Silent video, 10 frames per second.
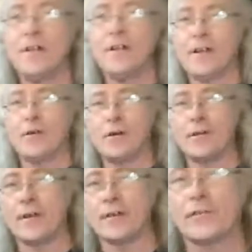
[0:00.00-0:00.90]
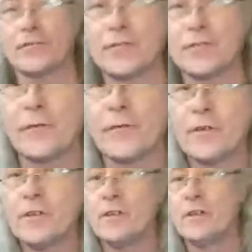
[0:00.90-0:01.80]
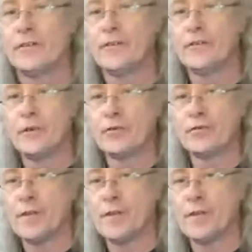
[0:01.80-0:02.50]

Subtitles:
and all that good stuff. You notice